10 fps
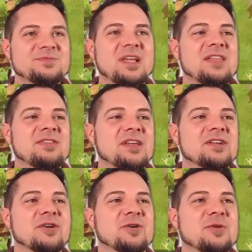and then
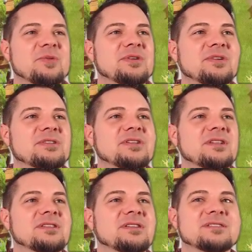hope
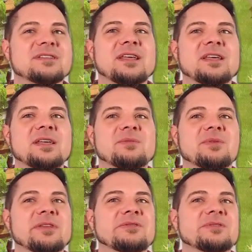that this camp
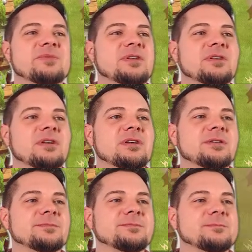gives me,
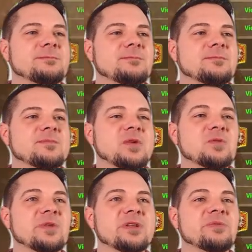oh,
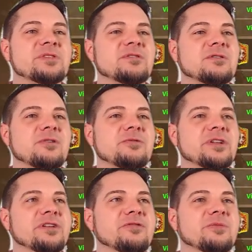behemoths are already
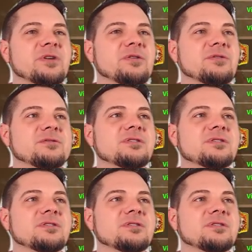giving me gold